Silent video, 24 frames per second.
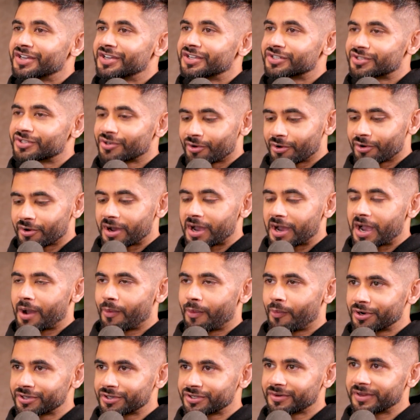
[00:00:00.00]
So I
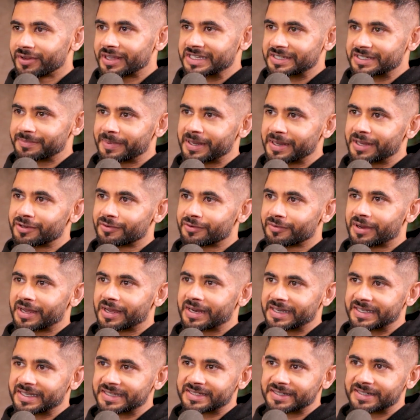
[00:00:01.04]
want you to explain to
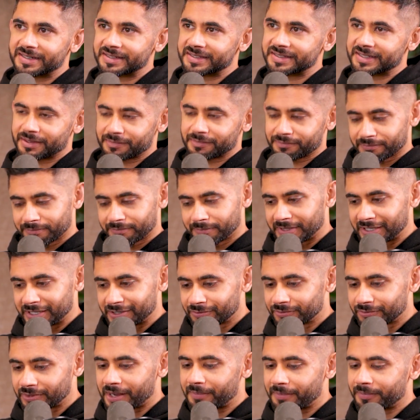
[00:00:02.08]
our listeners, and me
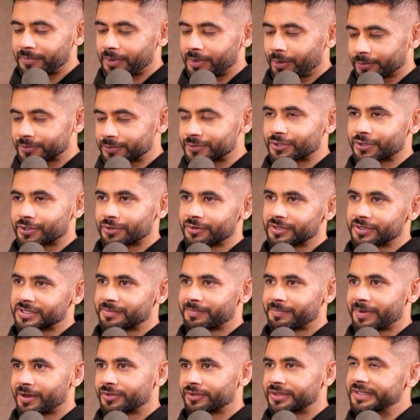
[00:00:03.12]
too, I'm also curious
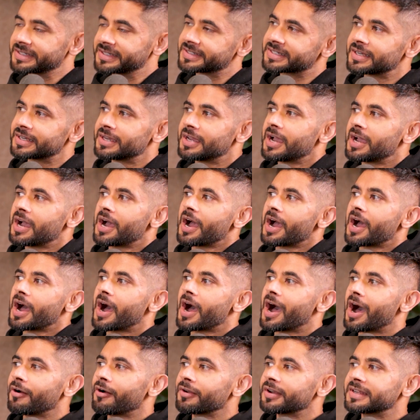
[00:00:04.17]
about this.
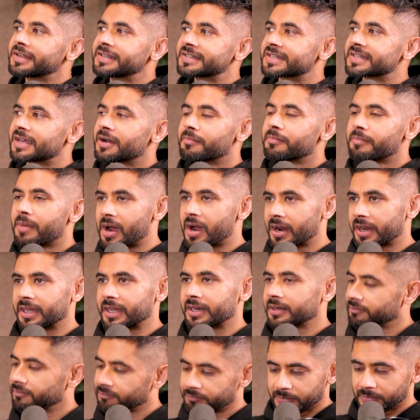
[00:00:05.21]
How does a
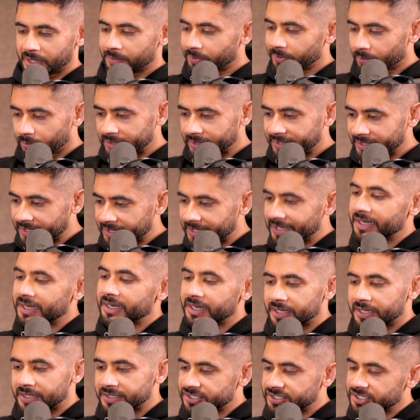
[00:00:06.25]
market, maybe we'll take
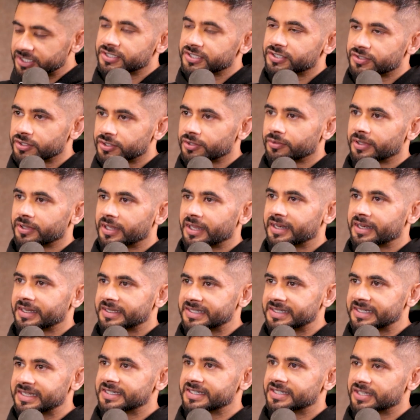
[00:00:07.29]
India just so that
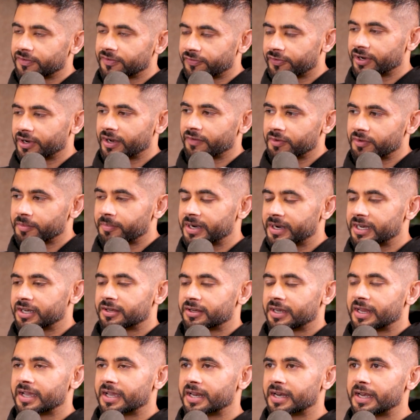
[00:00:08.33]
it's easier for everybody
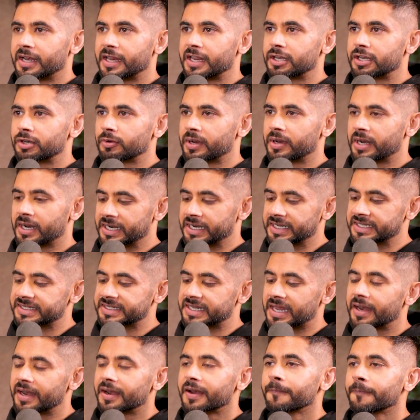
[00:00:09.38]
to like relate to and
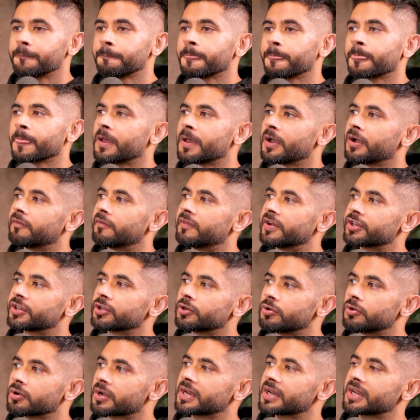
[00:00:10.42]
understand. When
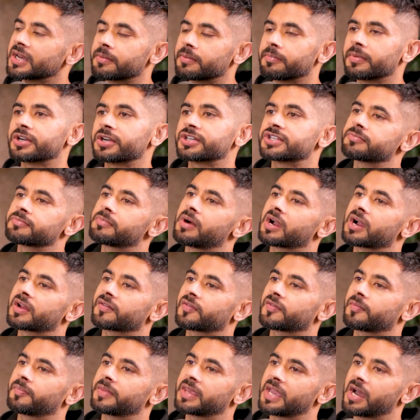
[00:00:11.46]
you look at an emerging
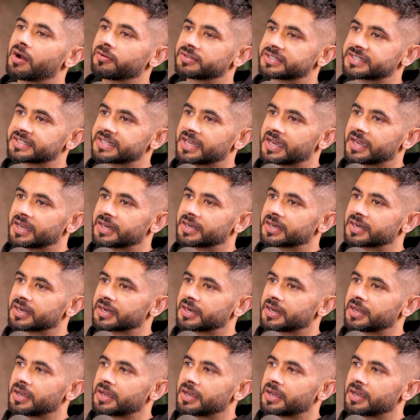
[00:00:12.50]
market from the outside,